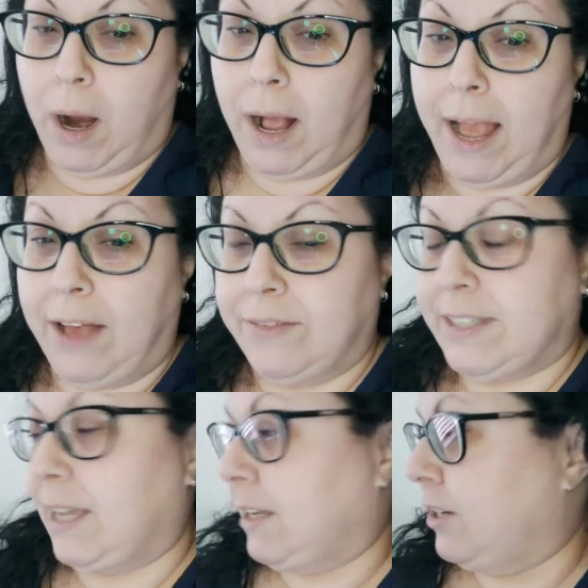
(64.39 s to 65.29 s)
or I have
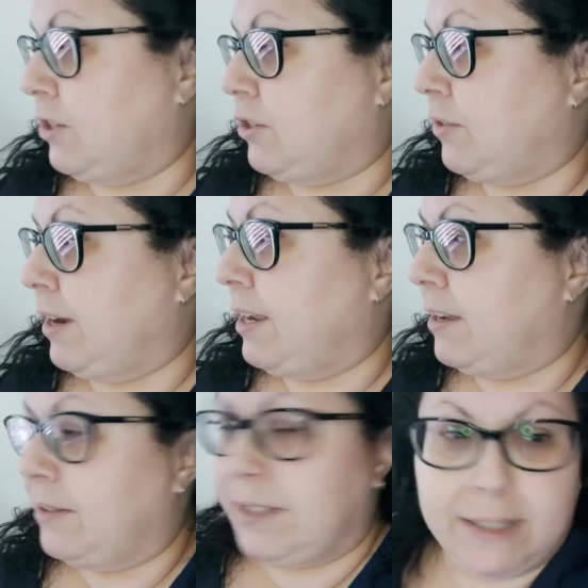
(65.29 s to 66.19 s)
a second
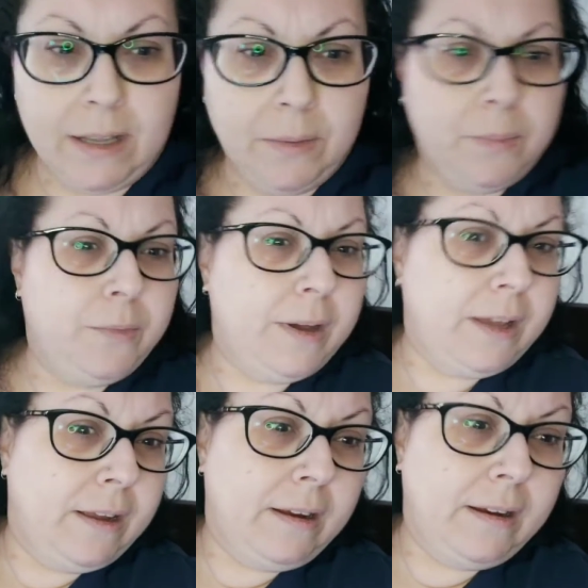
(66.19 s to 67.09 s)
tray
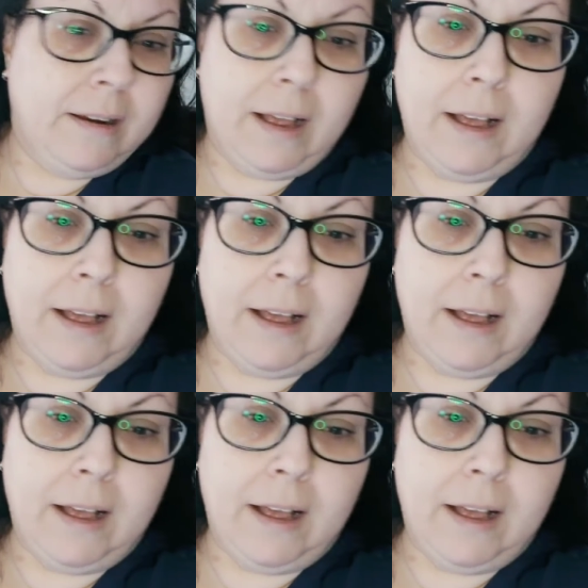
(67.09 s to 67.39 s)
somewhere.